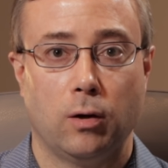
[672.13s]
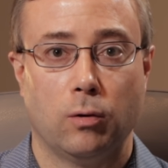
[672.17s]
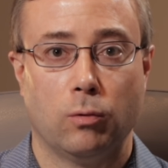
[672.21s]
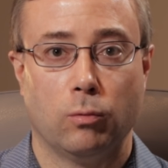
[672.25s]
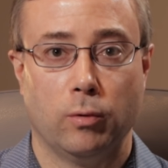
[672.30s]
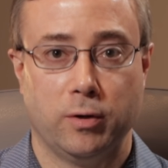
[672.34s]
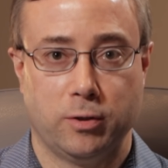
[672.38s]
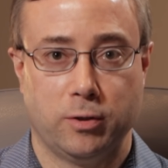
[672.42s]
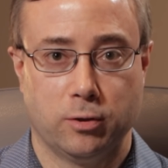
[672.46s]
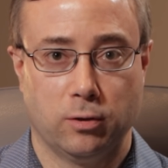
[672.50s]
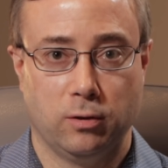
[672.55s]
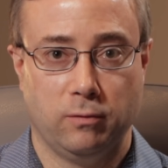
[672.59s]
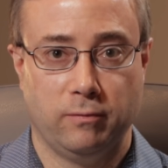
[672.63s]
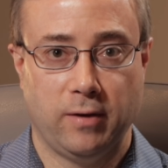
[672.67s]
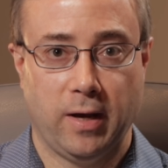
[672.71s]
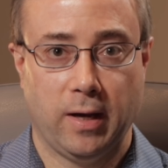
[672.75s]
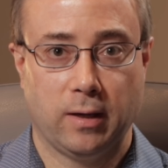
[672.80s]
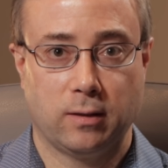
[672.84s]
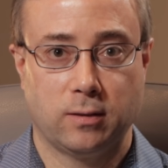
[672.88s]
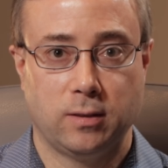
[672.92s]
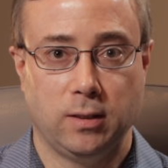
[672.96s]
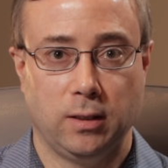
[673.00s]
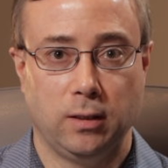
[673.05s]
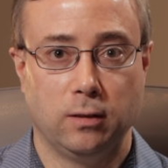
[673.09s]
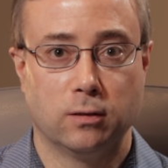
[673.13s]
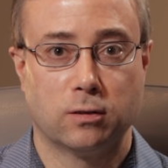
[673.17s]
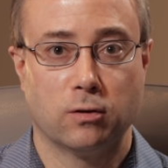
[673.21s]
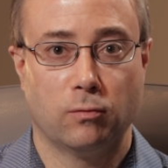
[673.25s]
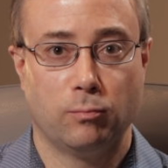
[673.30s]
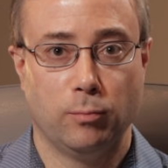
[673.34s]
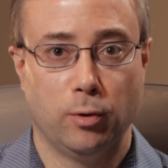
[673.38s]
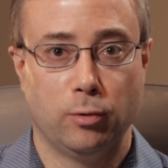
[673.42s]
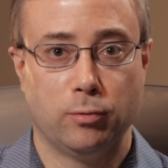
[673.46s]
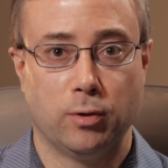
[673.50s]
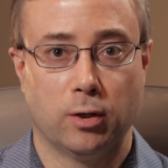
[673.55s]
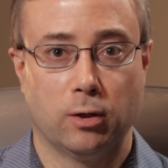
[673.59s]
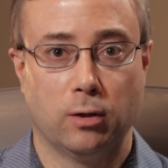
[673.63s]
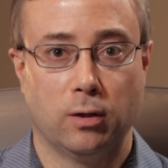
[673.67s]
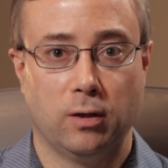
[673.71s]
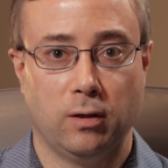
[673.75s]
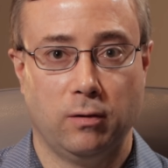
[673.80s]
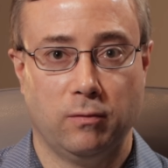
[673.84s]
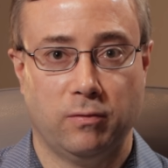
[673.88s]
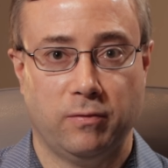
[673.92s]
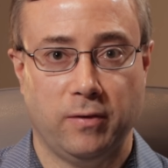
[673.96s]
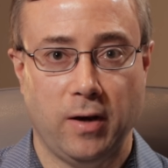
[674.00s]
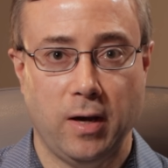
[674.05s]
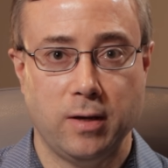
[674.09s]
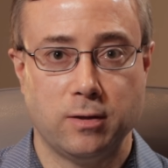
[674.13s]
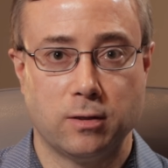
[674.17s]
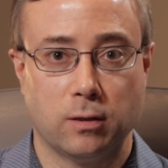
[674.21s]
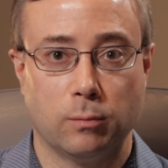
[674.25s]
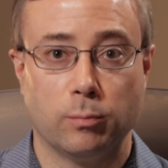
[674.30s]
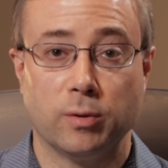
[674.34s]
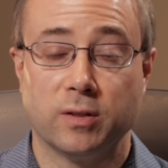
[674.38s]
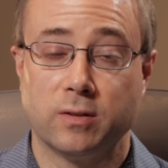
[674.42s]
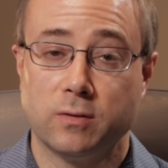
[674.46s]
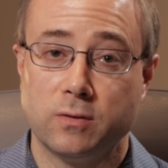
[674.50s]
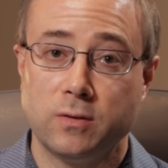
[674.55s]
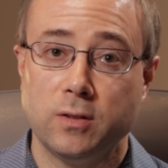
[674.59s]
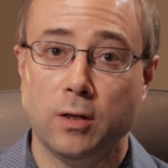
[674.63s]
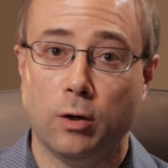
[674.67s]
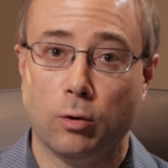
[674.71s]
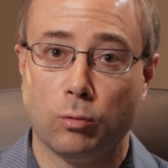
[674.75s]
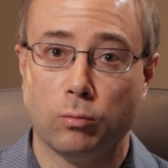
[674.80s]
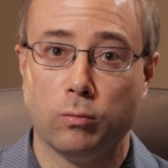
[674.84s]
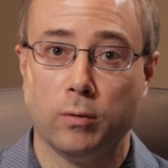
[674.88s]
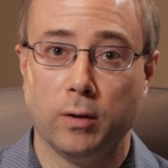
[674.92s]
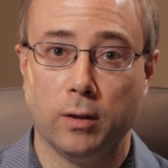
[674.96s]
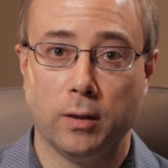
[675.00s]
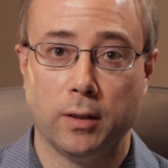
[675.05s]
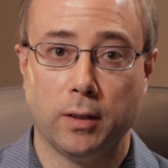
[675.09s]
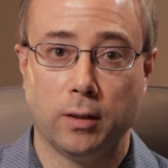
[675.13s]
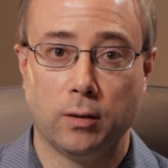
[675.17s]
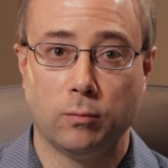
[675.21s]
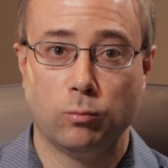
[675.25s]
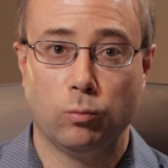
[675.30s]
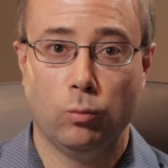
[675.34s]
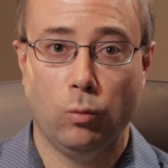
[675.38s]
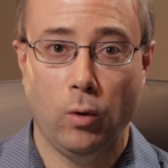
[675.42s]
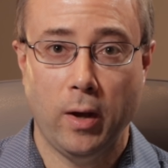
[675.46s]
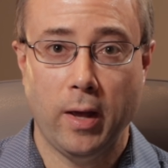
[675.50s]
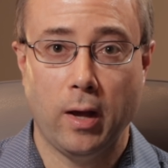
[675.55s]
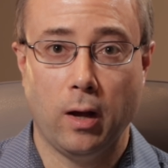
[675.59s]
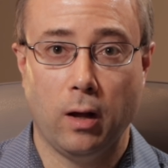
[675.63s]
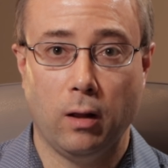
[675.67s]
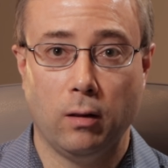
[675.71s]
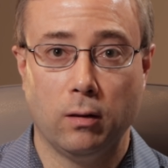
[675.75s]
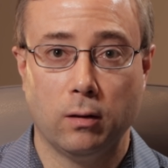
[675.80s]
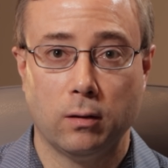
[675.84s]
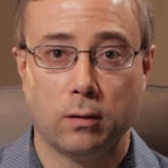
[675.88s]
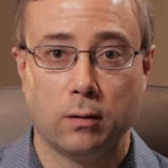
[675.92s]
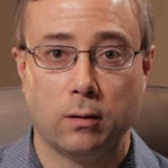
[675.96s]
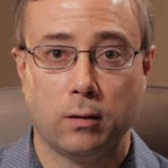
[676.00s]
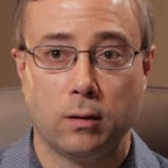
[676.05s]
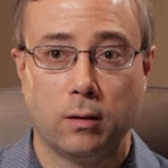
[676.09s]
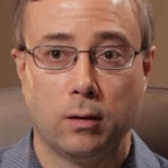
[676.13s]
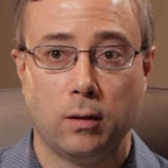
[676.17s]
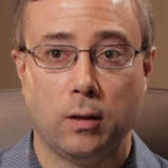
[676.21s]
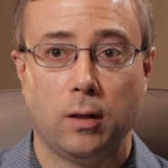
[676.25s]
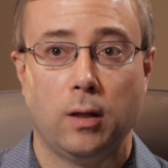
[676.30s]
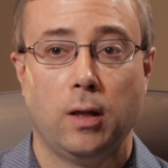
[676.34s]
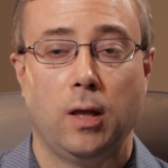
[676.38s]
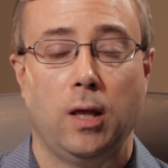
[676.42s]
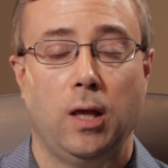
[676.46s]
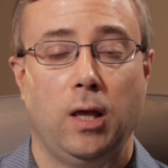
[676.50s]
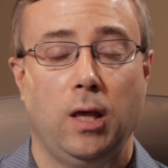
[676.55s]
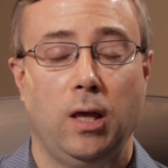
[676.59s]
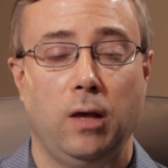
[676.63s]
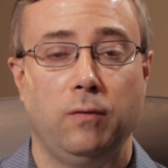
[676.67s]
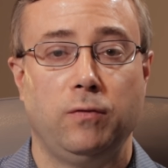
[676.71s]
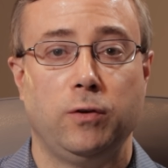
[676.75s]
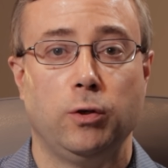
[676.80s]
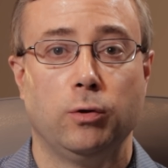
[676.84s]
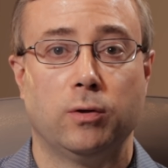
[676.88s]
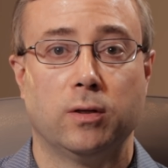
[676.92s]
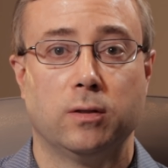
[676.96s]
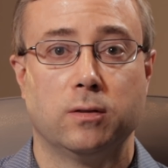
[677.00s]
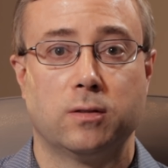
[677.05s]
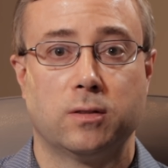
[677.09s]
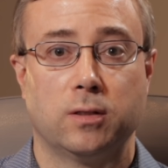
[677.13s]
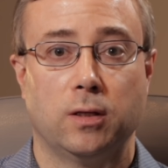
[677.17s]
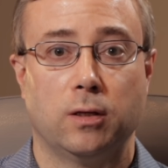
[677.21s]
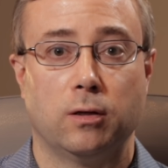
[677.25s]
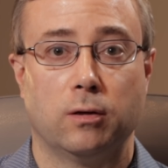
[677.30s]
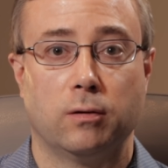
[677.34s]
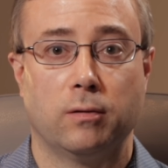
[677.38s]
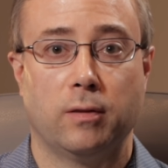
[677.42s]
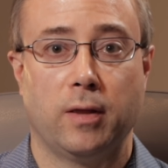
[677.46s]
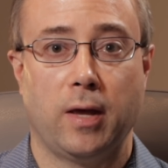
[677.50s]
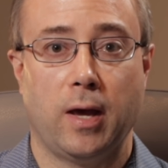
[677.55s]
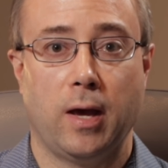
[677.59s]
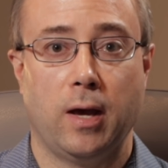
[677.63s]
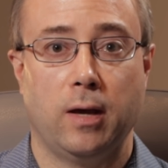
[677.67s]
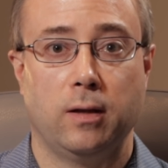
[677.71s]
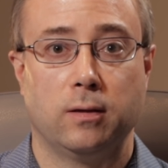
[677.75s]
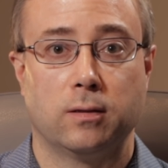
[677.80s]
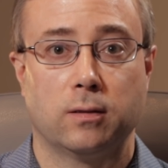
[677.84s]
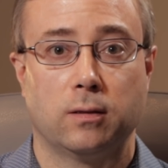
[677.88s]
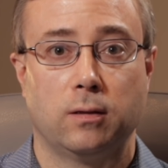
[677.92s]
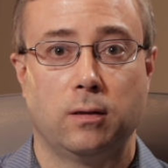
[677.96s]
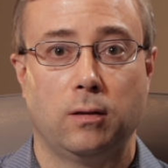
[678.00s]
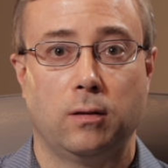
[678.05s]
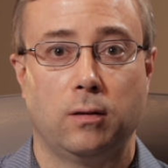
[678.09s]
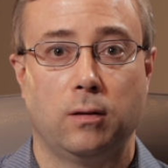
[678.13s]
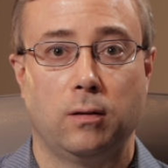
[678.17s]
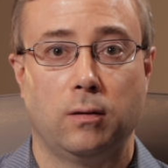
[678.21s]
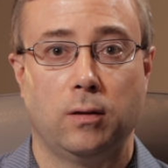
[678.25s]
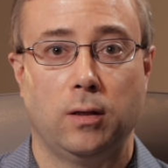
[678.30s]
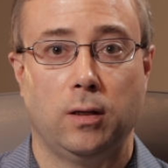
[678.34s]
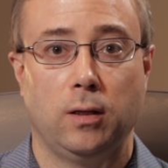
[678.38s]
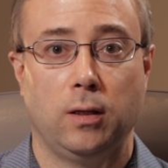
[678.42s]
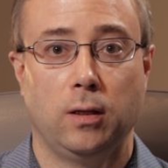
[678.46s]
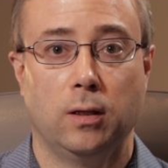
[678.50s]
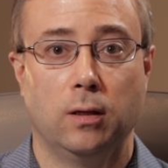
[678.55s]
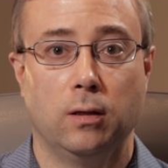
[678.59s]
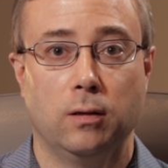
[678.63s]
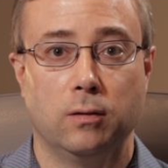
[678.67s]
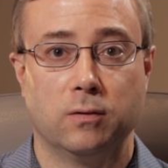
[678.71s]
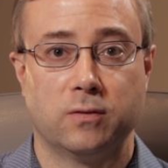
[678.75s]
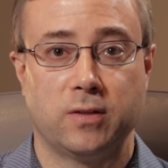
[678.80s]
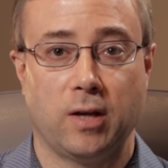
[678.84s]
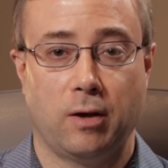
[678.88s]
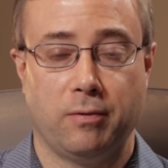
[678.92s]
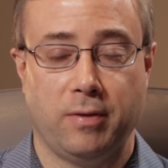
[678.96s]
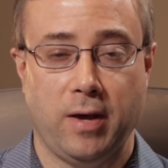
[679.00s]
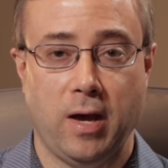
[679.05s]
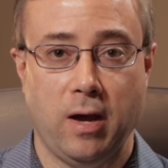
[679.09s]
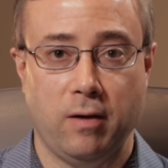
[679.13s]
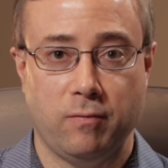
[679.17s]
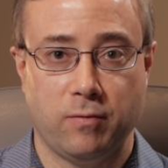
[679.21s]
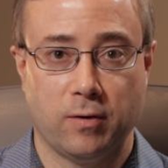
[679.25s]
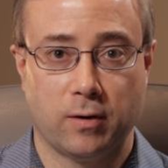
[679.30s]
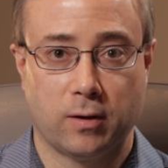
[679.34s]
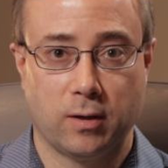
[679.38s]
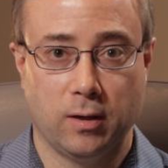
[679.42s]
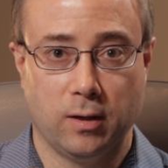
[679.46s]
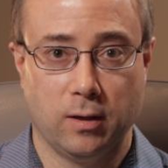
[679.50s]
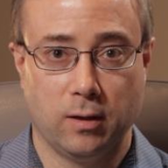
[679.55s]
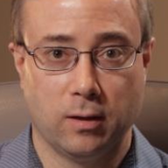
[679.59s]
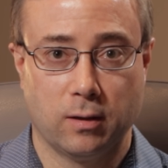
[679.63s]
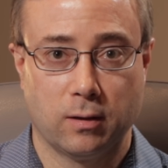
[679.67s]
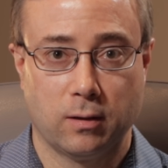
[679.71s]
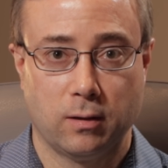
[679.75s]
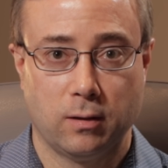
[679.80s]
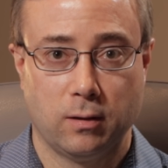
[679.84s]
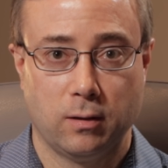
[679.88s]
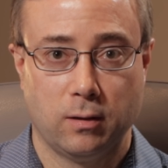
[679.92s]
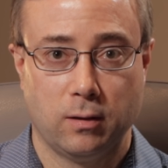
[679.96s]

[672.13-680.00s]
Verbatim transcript: original vaccines of Moderna and Pfizer, but still really well if you consider that in South Africa,